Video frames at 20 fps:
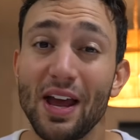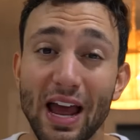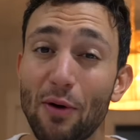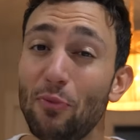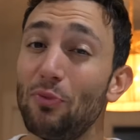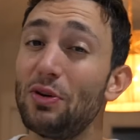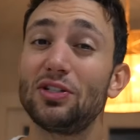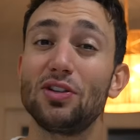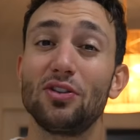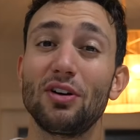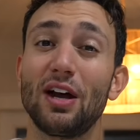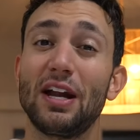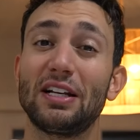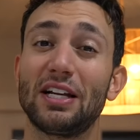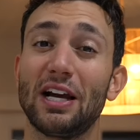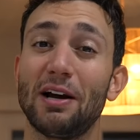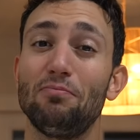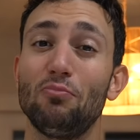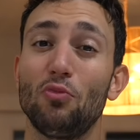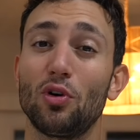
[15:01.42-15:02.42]
and we still got a
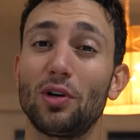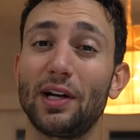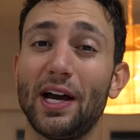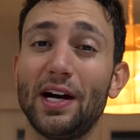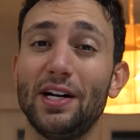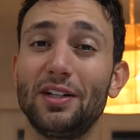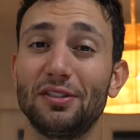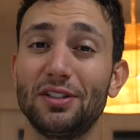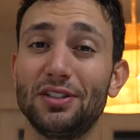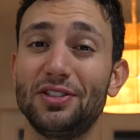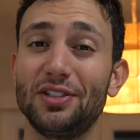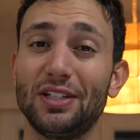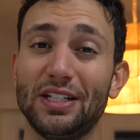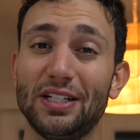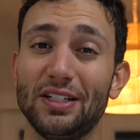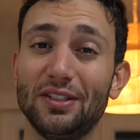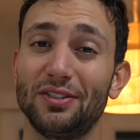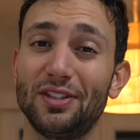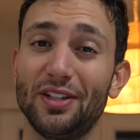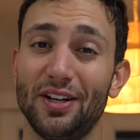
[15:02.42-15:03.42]
couple more calories to
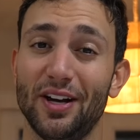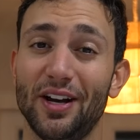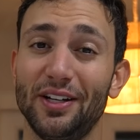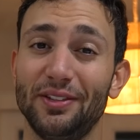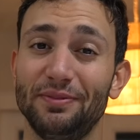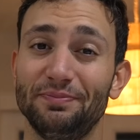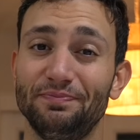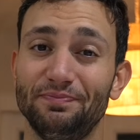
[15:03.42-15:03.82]
kill tonight.